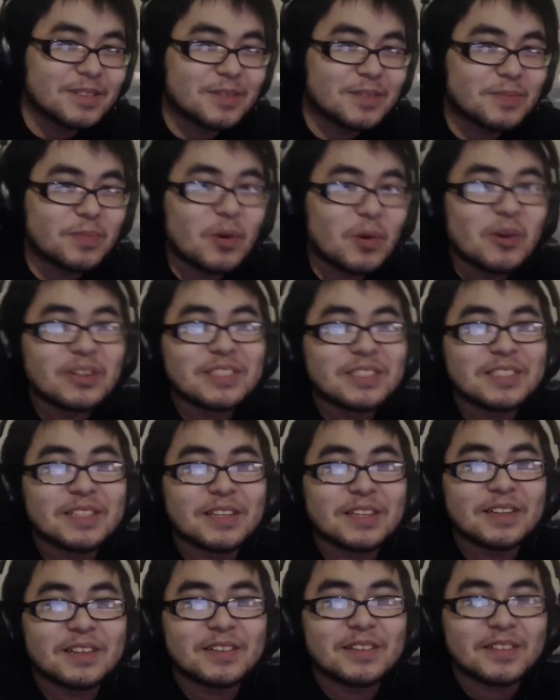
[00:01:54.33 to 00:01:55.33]
Point
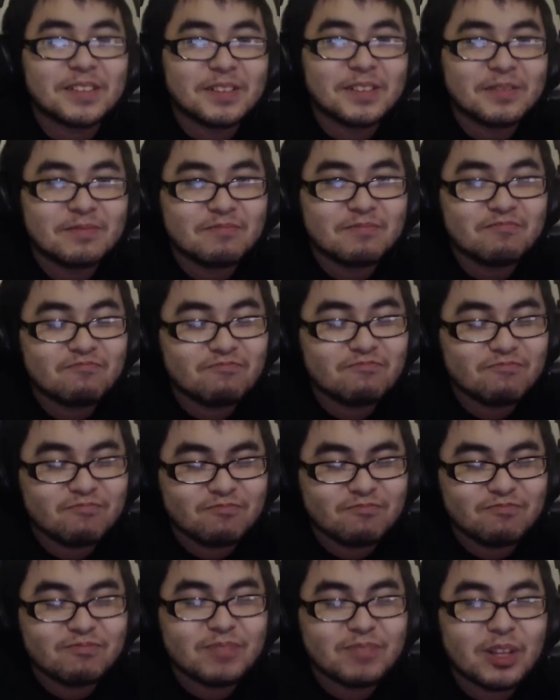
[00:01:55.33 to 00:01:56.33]
is,
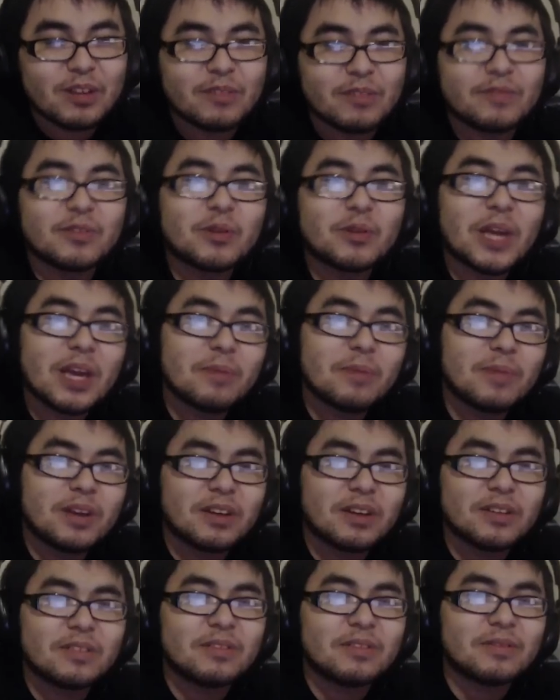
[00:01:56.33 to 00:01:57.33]
if you can't make
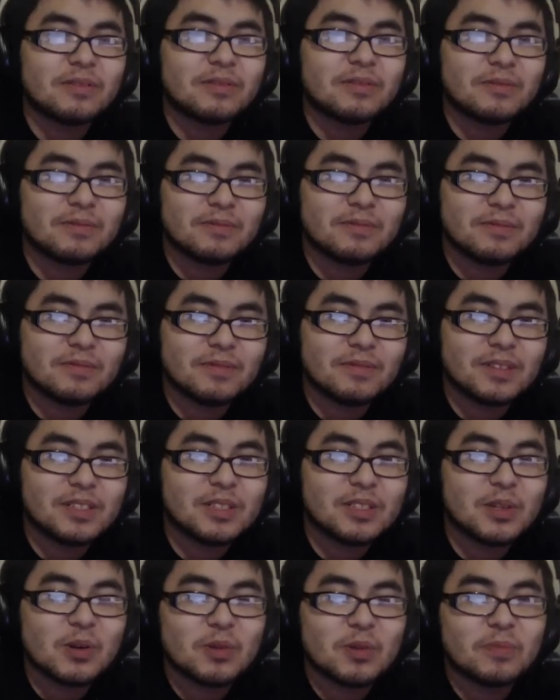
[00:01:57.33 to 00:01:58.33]
it this
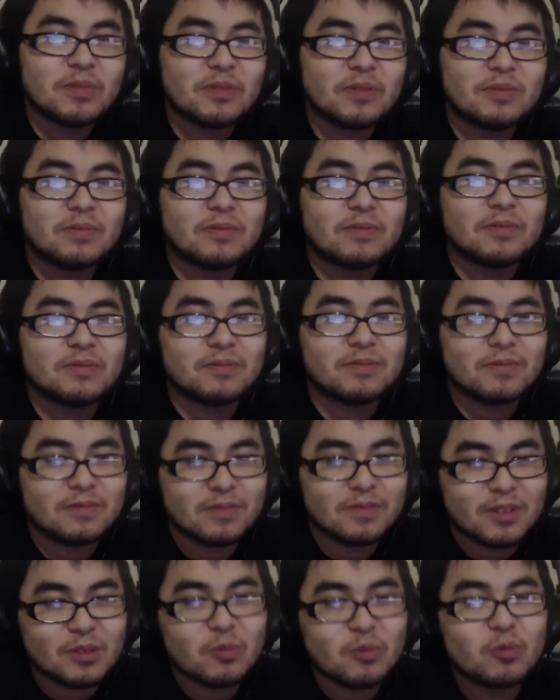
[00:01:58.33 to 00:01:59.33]
tournament,
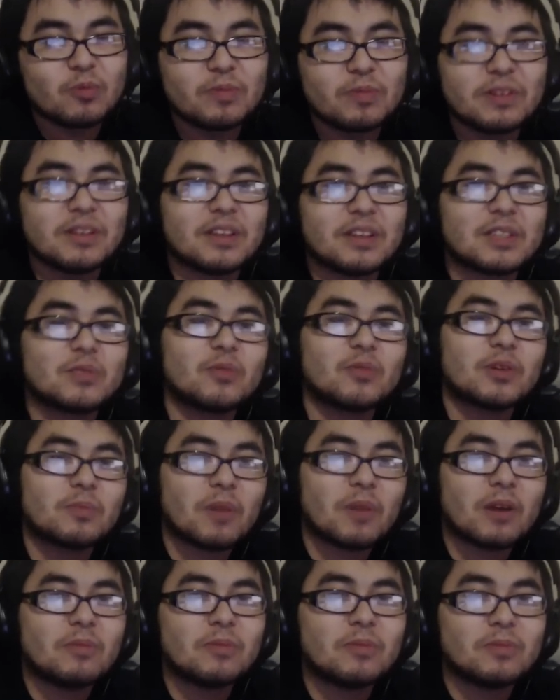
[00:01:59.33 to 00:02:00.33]
there will be next week
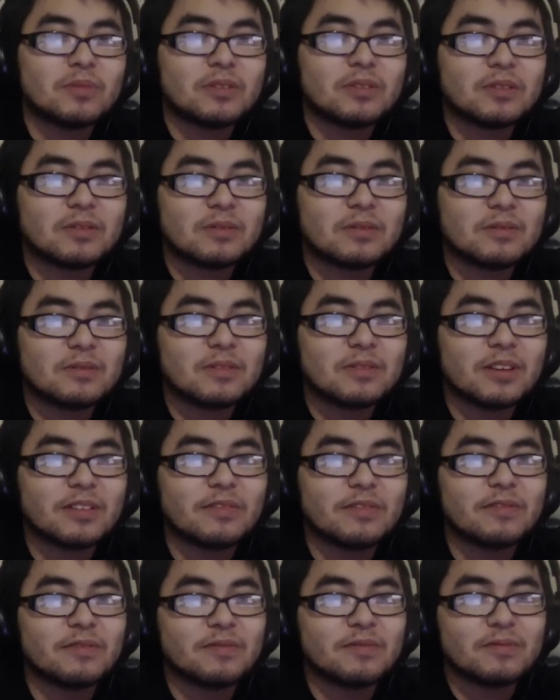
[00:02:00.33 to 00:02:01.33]
probably,
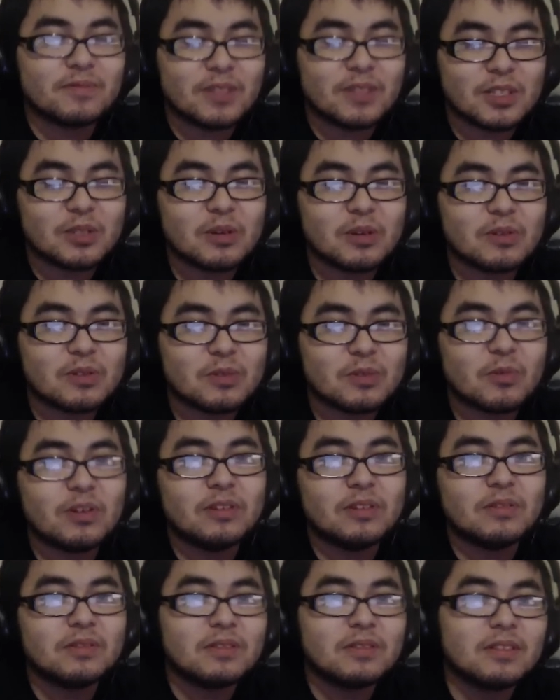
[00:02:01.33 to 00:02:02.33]
if this goes well.
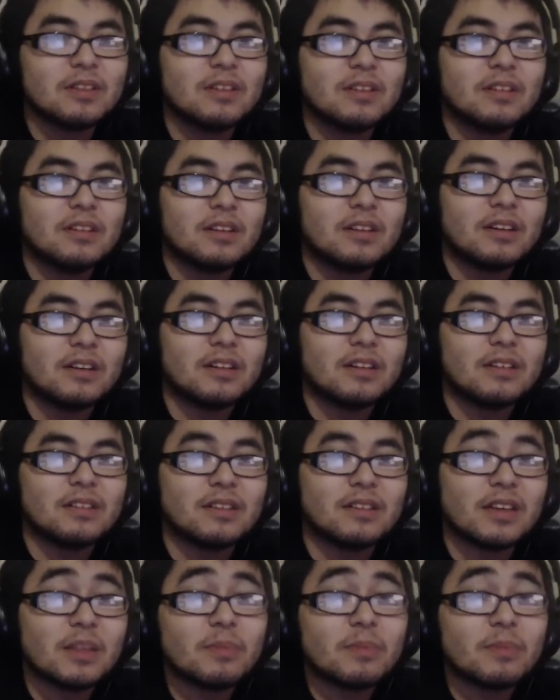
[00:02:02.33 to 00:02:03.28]
Uh, in the